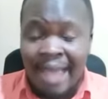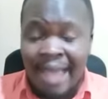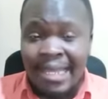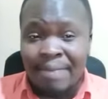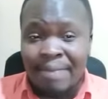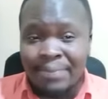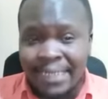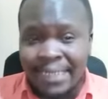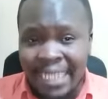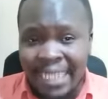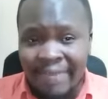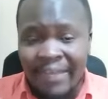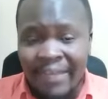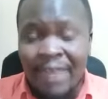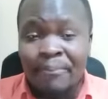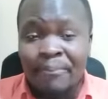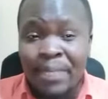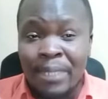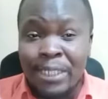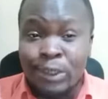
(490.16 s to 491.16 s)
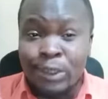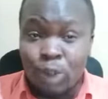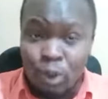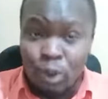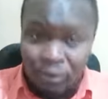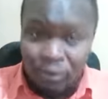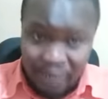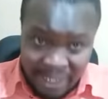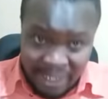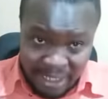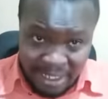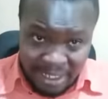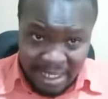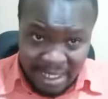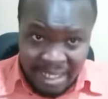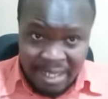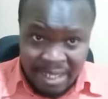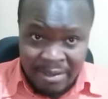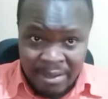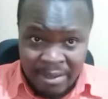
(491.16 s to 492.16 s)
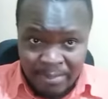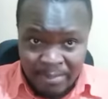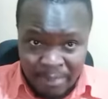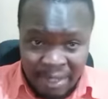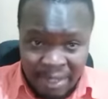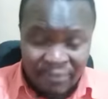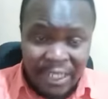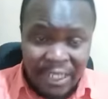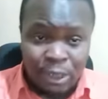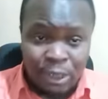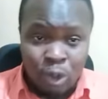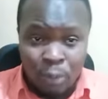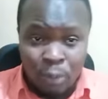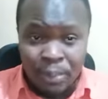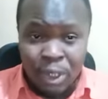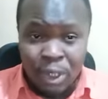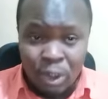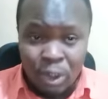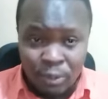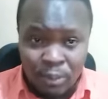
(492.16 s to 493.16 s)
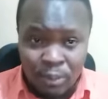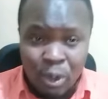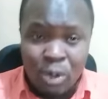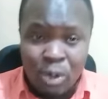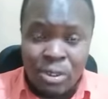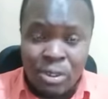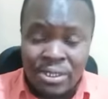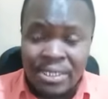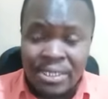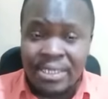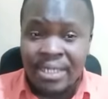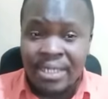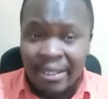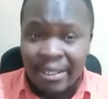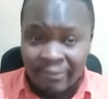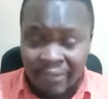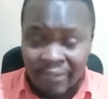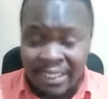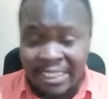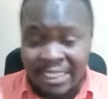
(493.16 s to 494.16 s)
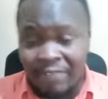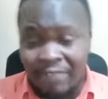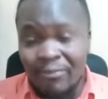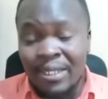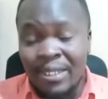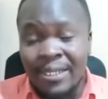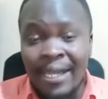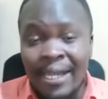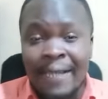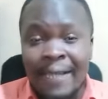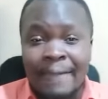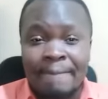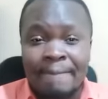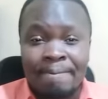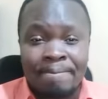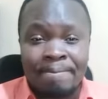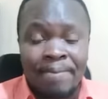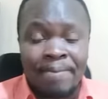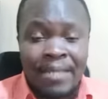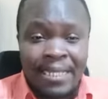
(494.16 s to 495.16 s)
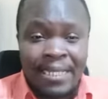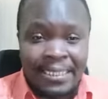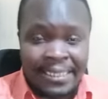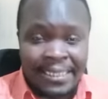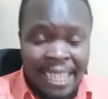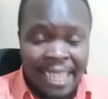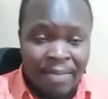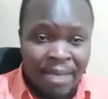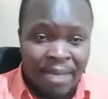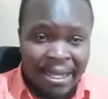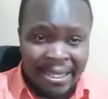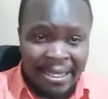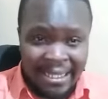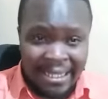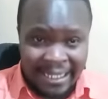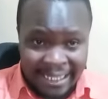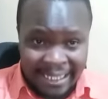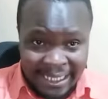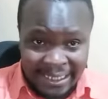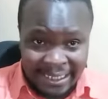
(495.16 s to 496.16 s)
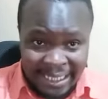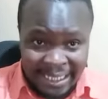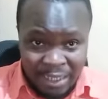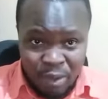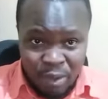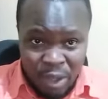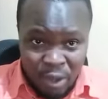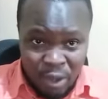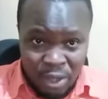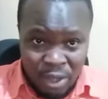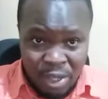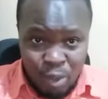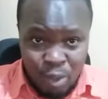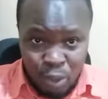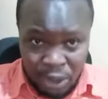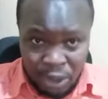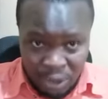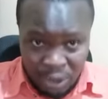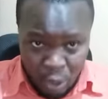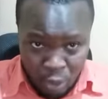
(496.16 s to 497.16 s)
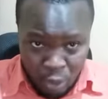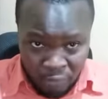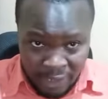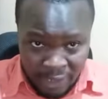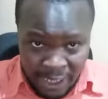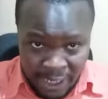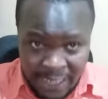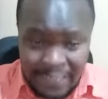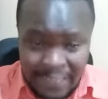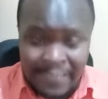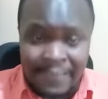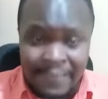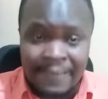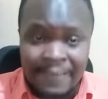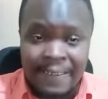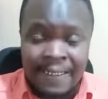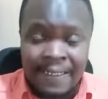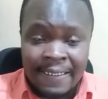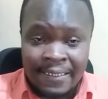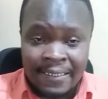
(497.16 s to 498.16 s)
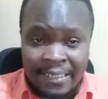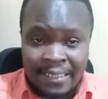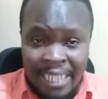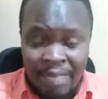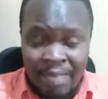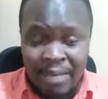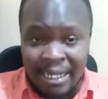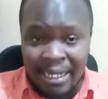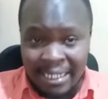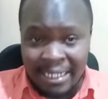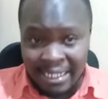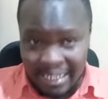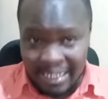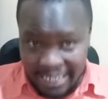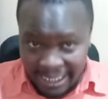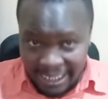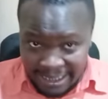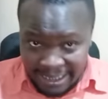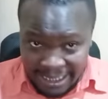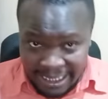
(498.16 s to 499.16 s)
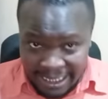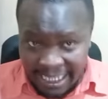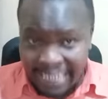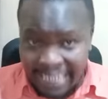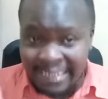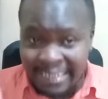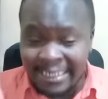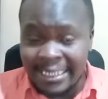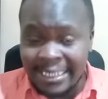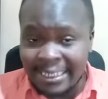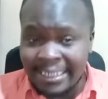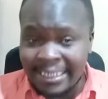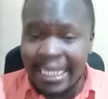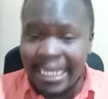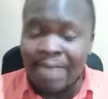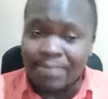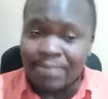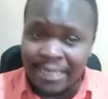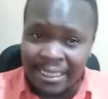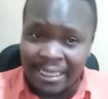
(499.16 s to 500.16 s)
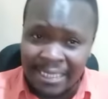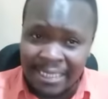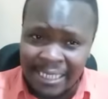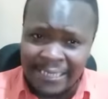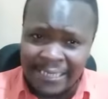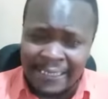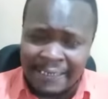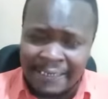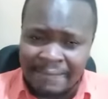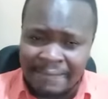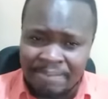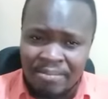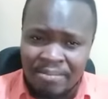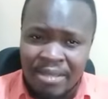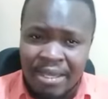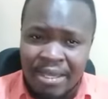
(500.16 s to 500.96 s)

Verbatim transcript: And I'm saying that based on the previous opinion polls that have been done. Some are indicating Wanyonyi was on the lead, some are indicating Gatias, some Sakaja.